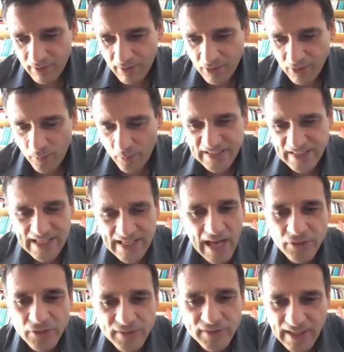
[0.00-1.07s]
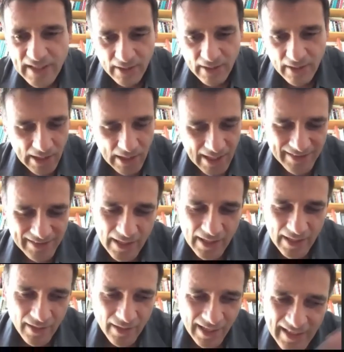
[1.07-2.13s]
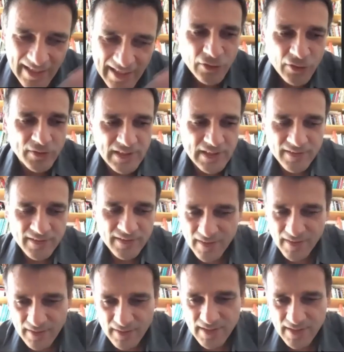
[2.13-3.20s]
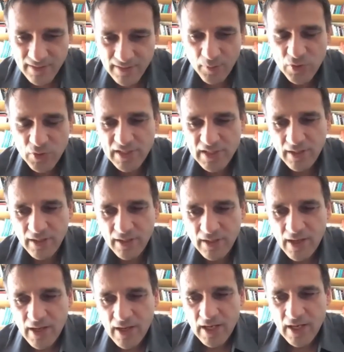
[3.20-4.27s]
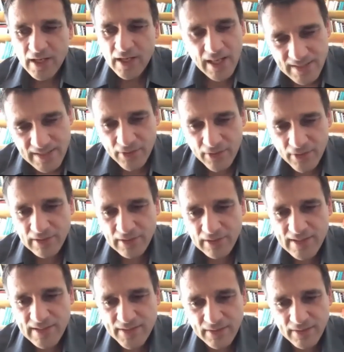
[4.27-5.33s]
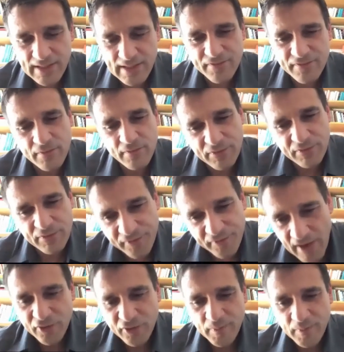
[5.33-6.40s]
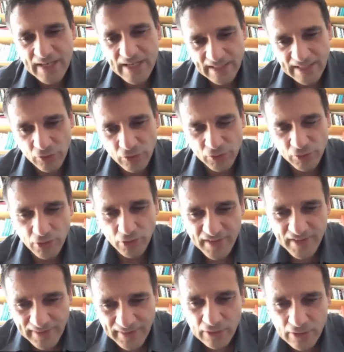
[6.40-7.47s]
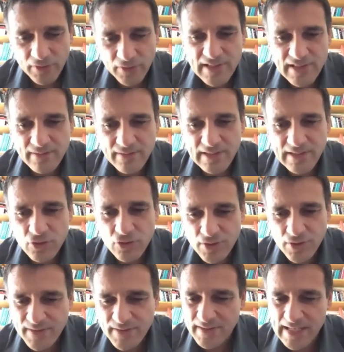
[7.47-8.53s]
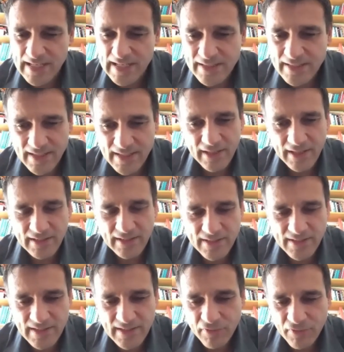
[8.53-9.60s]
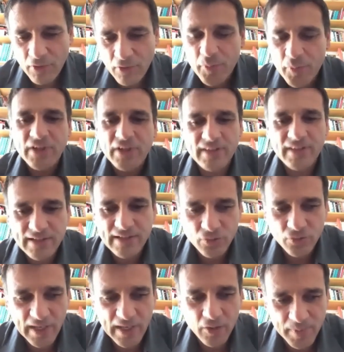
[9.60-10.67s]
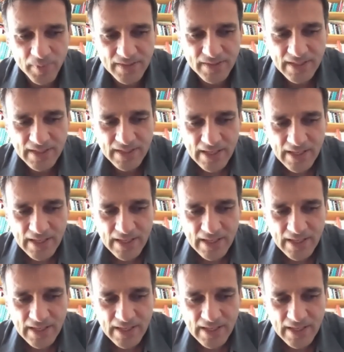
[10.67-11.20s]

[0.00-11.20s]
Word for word: completely anecdotic things in the music. Classical is suddenly very far from anecdote, or the anecdote is suddenly just inside. It's never a pretext to make a piece.